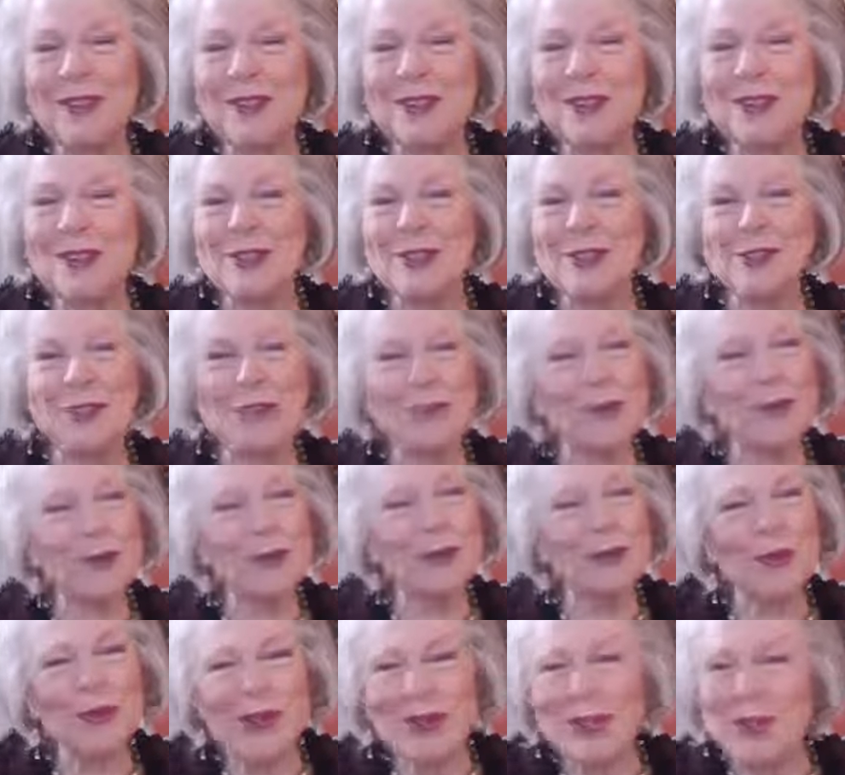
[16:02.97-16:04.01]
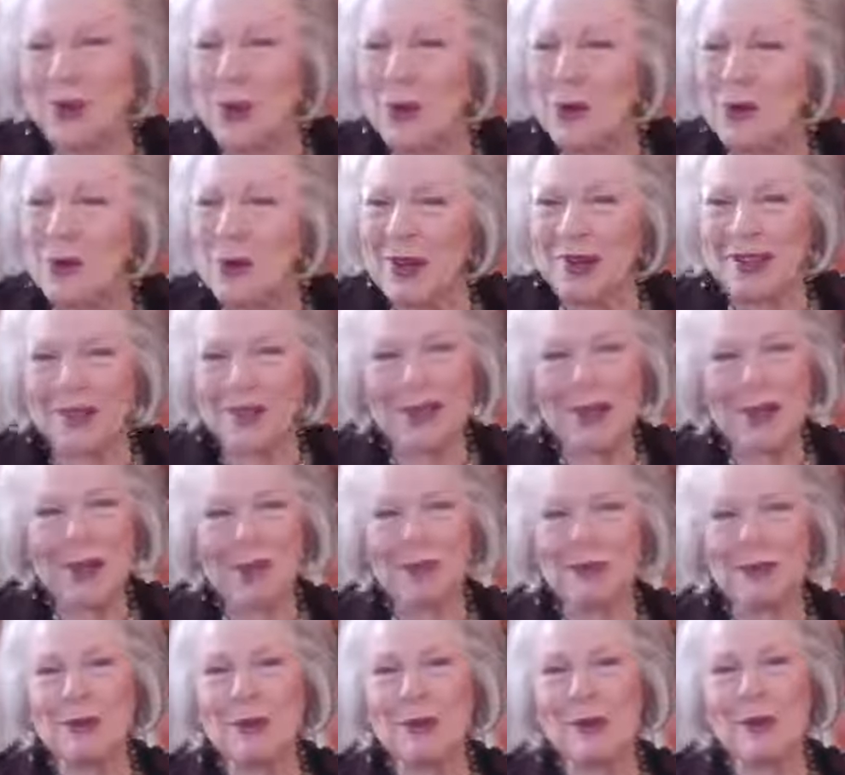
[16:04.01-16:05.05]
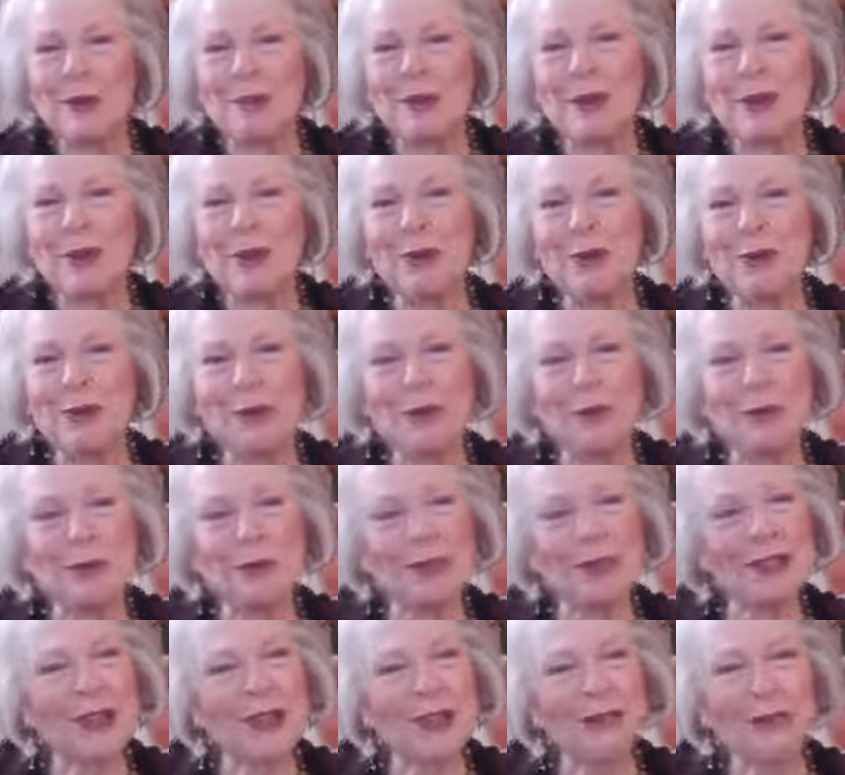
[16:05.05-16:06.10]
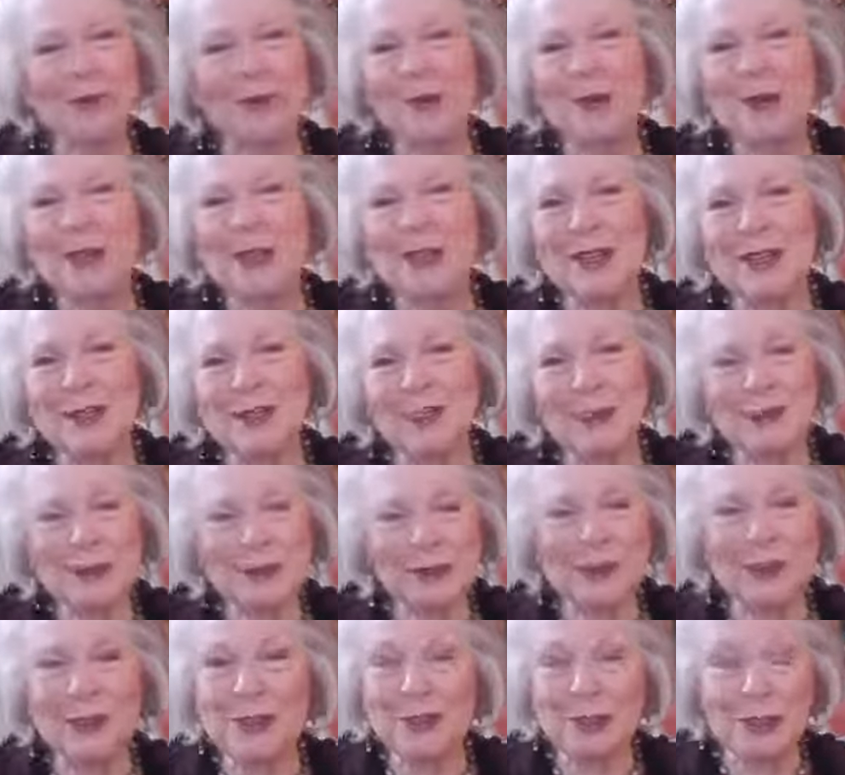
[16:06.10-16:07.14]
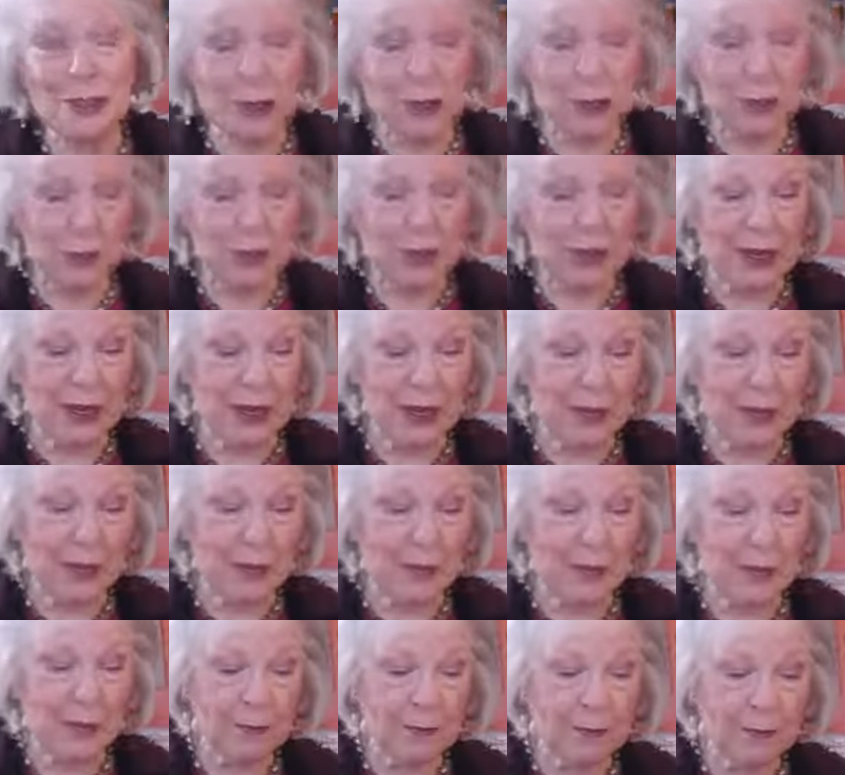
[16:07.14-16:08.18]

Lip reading: This is just window one. We're going to be going through several windows. So this is just the beginning.